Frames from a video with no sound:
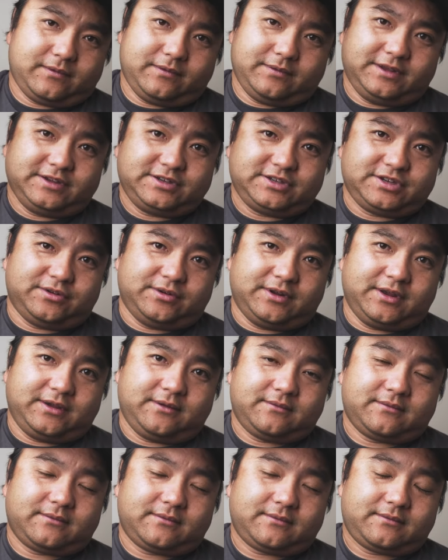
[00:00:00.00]
this
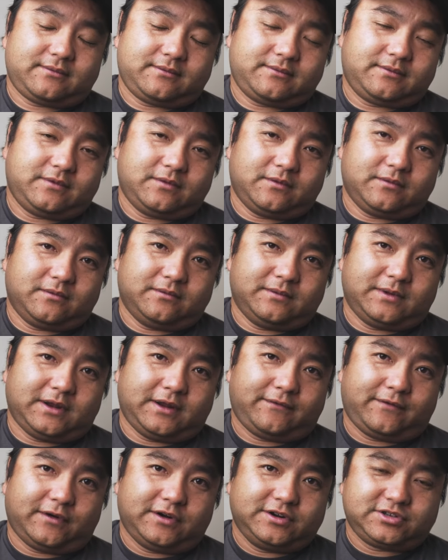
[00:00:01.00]
unit. When
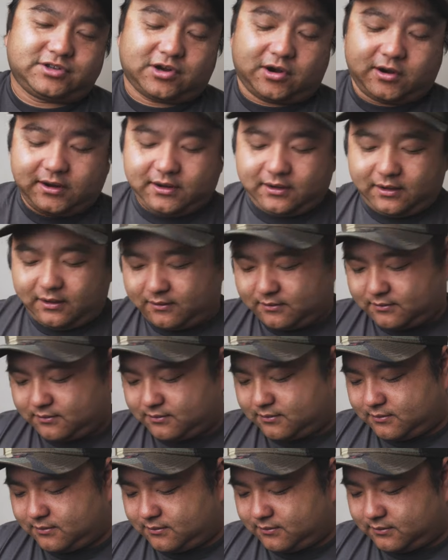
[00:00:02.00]
I first started
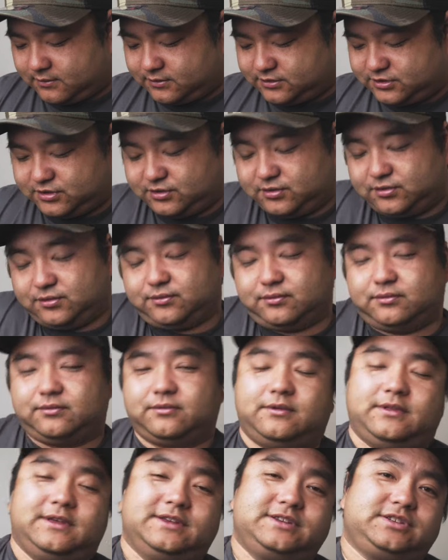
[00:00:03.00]
to
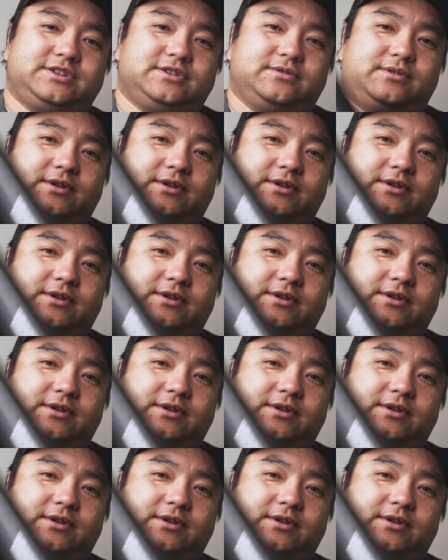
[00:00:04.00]
this